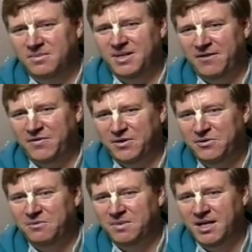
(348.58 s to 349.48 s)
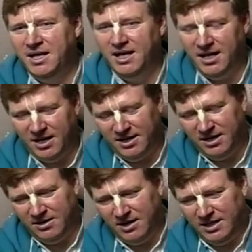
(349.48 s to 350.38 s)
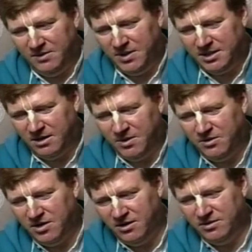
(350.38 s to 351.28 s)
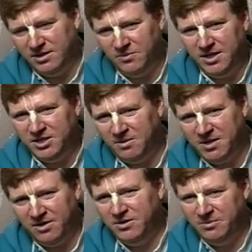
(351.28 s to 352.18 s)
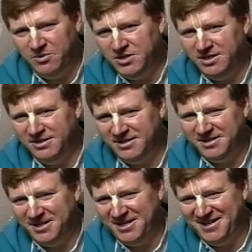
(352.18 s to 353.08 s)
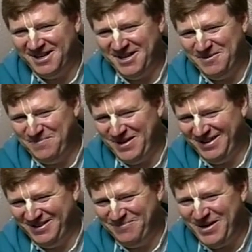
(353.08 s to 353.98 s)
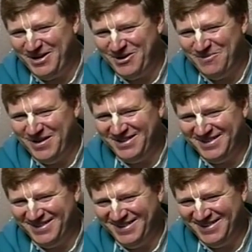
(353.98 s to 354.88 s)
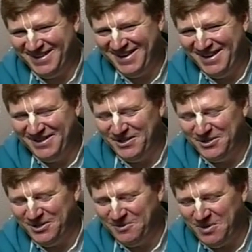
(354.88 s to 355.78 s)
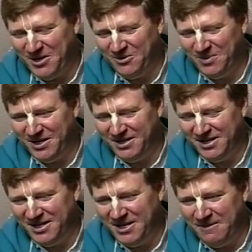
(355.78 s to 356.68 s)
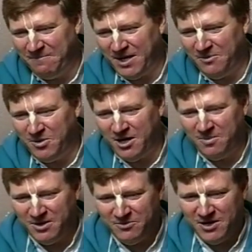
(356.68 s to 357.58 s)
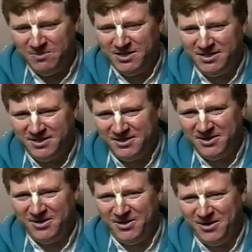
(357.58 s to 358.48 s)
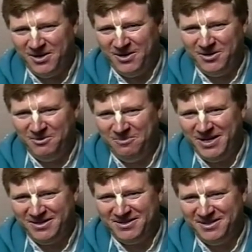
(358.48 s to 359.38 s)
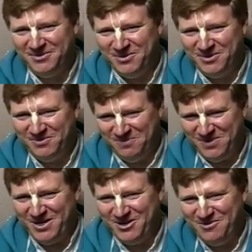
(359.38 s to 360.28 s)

left the room. And then as he was coming round, we jumped out of the bushes and paid our obeisances to Srila Prabhupada. And Prabhupada rubbed us on our backs as we were paying